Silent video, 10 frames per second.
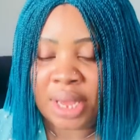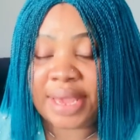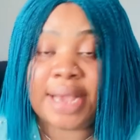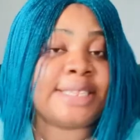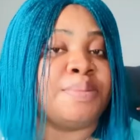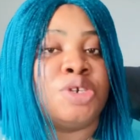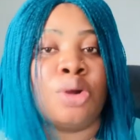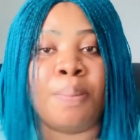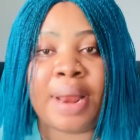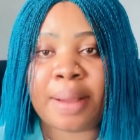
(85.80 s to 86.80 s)
get me
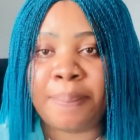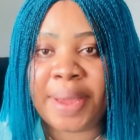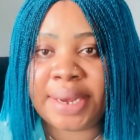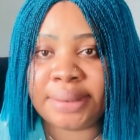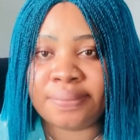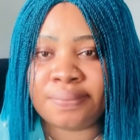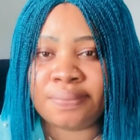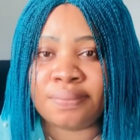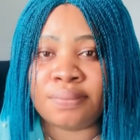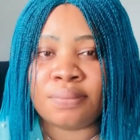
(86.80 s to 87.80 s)
your black pen
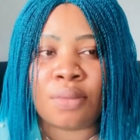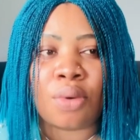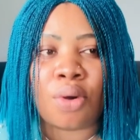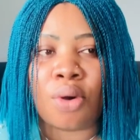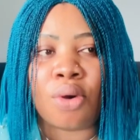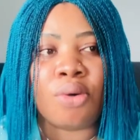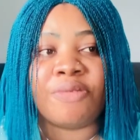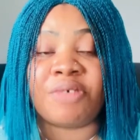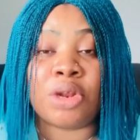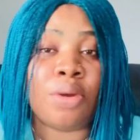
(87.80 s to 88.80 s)
or
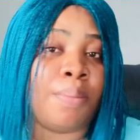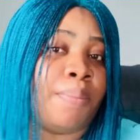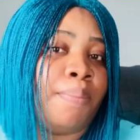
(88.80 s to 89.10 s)
if you cannot